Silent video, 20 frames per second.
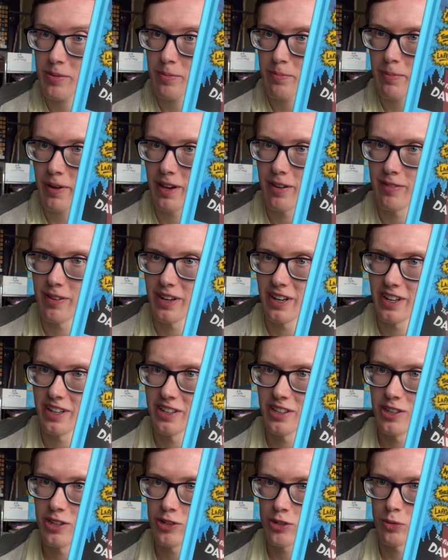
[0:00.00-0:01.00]
a bit of an
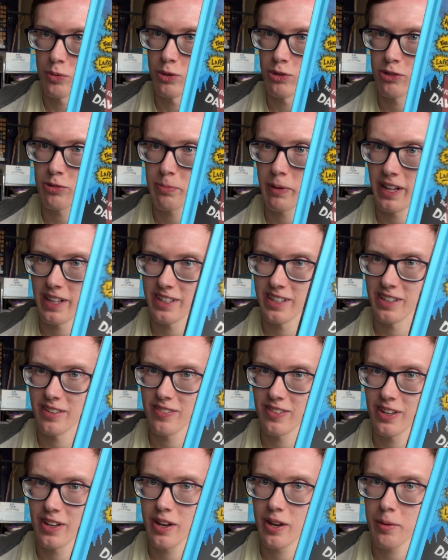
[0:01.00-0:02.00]
unusual spelling.
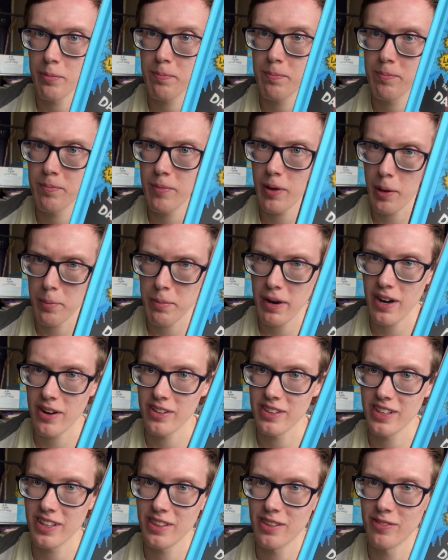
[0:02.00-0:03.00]

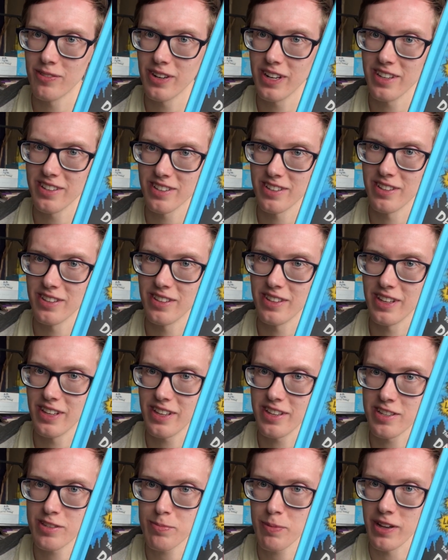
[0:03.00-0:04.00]
Apparently the reason that
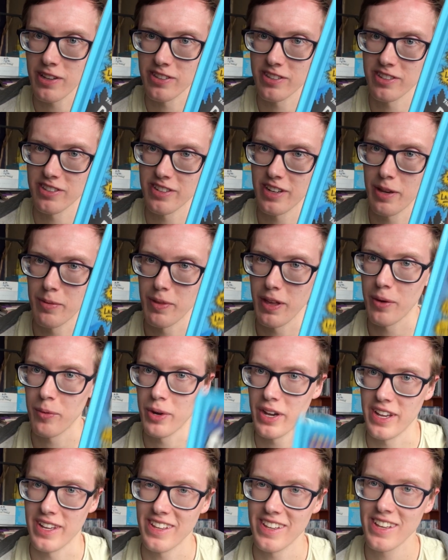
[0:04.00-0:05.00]
he spells his name that
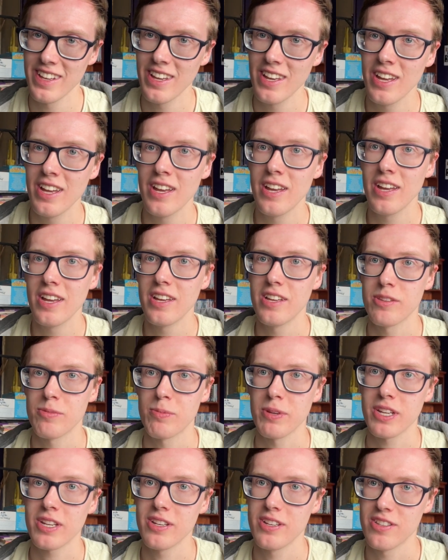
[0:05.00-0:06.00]
way is
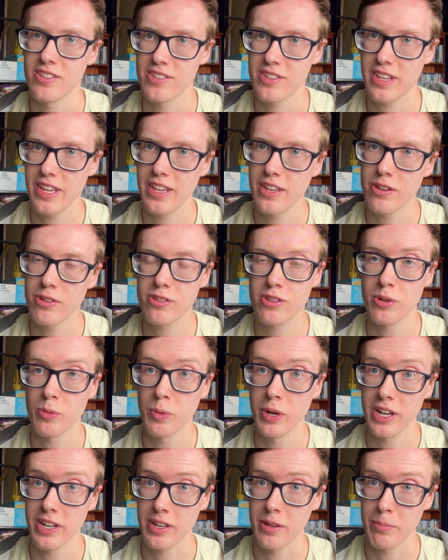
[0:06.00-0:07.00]
because he used to
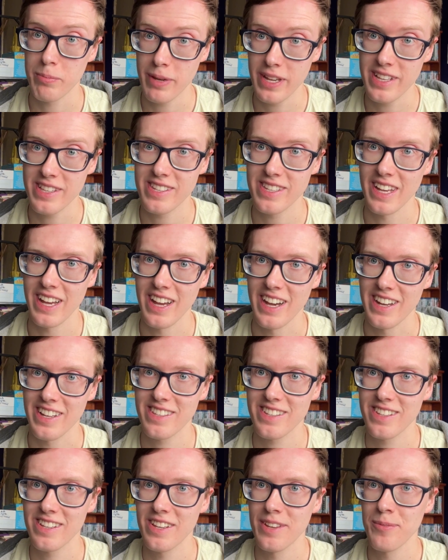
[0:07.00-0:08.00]
work at Pizza
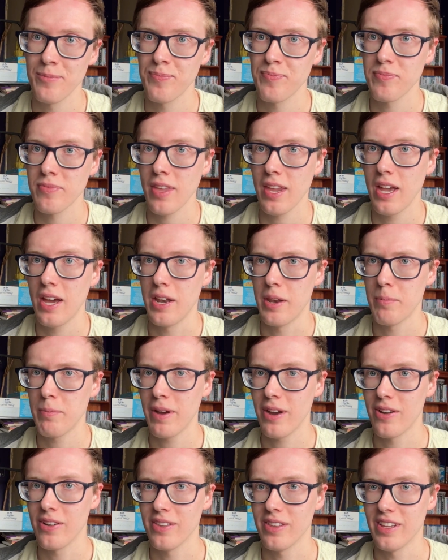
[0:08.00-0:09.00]
Hut. And
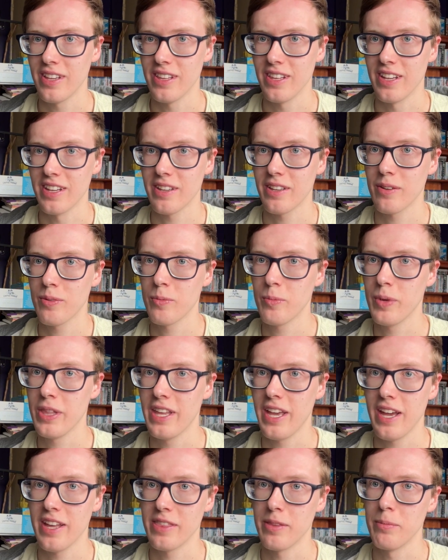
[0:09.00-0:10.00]
apparently, when
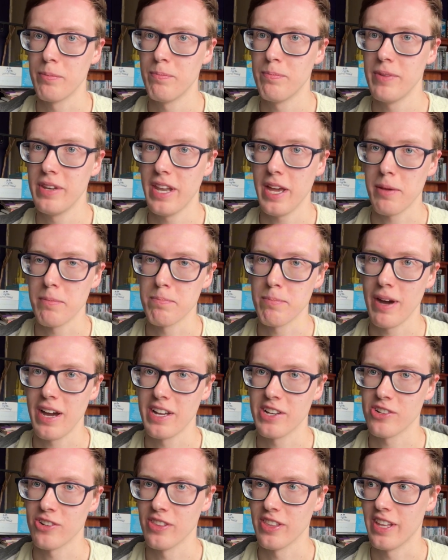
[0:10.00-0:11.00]
they had the name
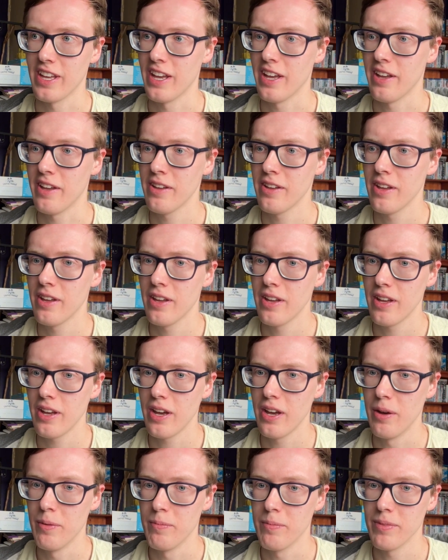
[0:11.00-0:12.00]
badge on there,
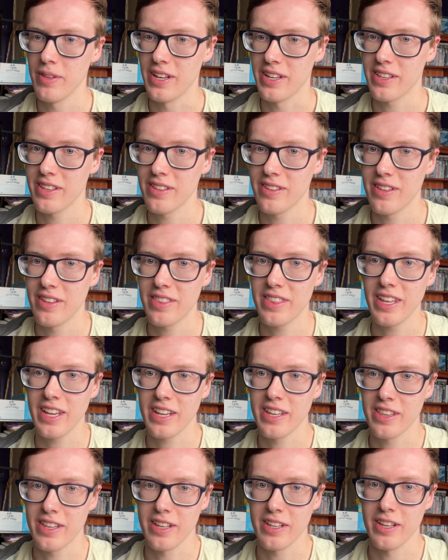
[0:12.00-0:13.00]
the
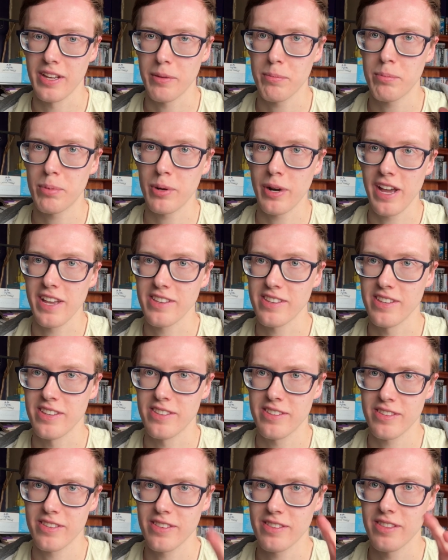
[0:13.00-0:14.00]
thing that,
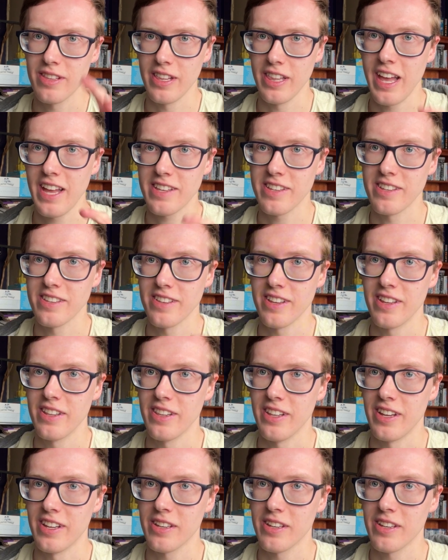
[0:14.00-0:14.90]
presses the letters in,